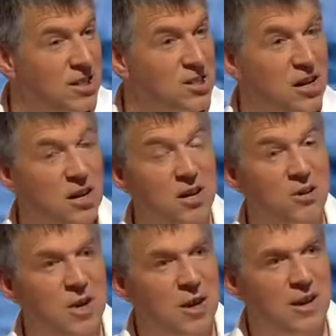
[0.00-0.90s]

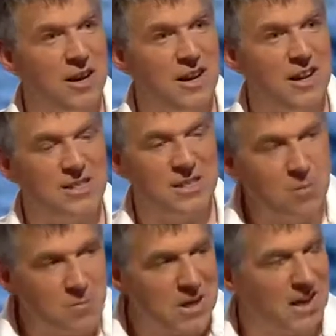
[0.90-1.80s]
So to
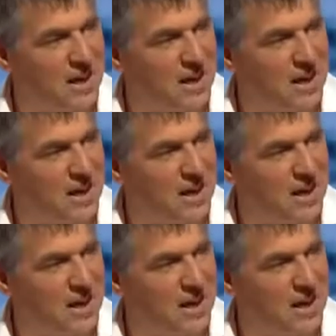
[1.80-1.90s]
me,